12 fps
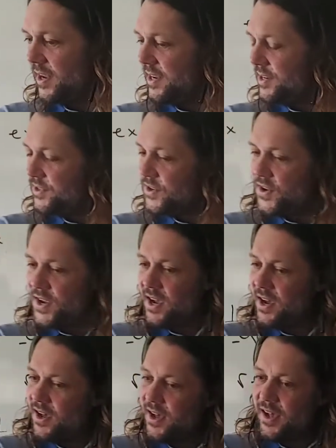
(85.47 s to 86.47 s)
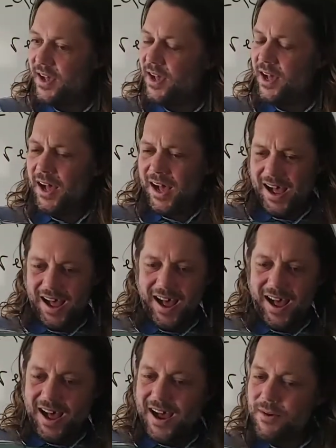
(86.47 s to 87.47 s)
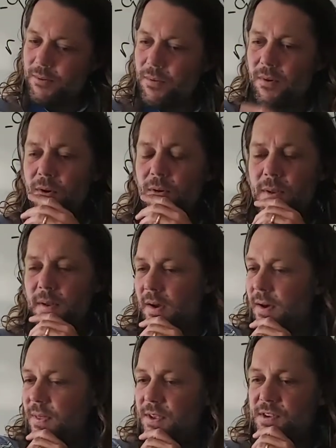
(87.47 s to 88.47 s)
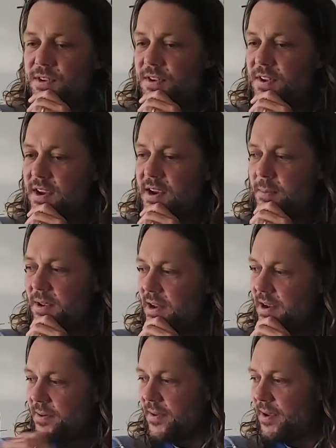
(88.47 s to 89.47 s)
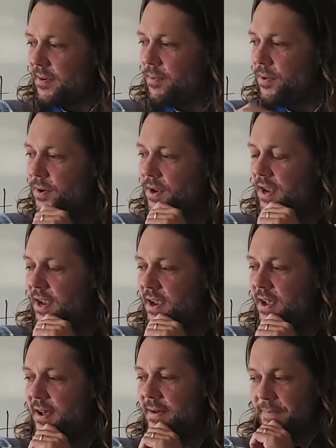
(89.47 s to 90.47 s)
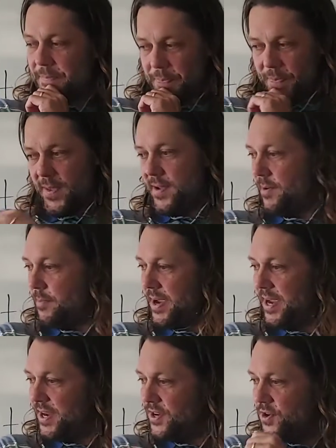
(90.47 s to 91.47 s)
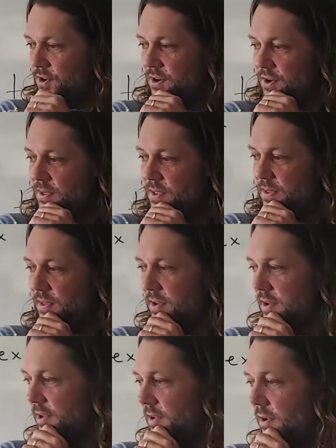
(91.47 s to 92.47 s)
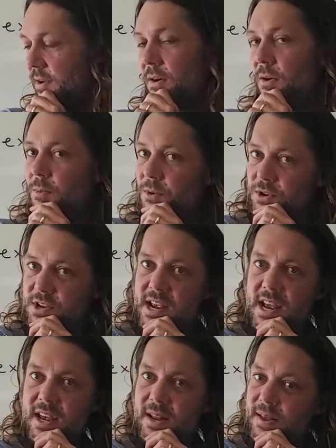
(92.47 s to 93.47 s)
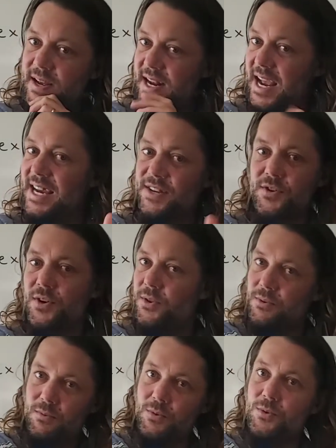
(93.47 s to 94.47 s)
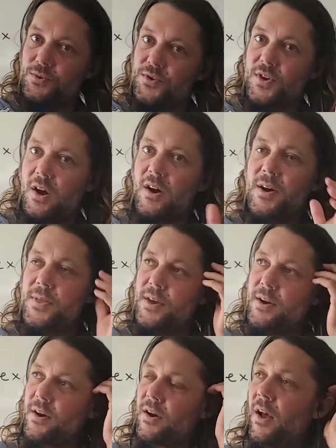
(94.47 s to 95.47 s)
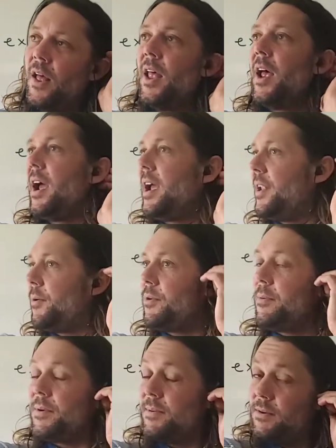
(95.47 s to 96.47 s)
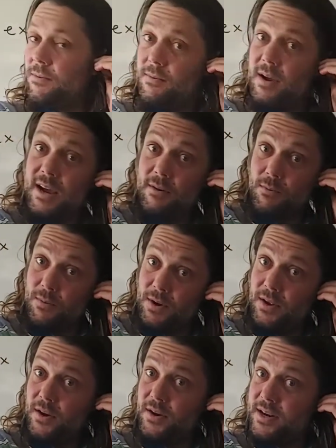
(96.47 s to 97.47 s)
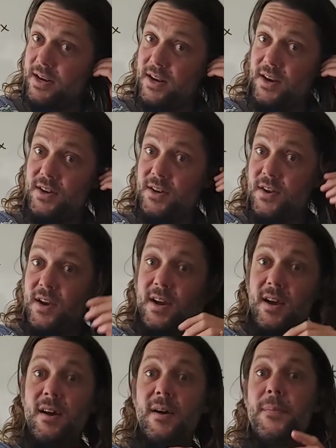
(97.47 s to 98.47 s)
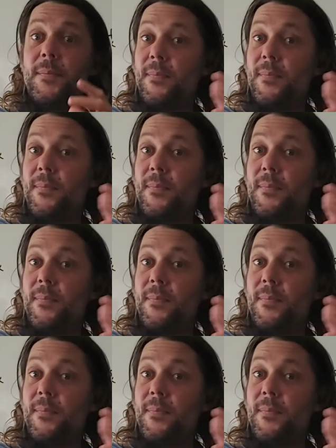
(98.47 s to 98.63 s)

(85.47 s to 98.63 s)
is I wrote on this assignment. I put a page on the homework 10 that has all the rules on there, and it would be a really good idea to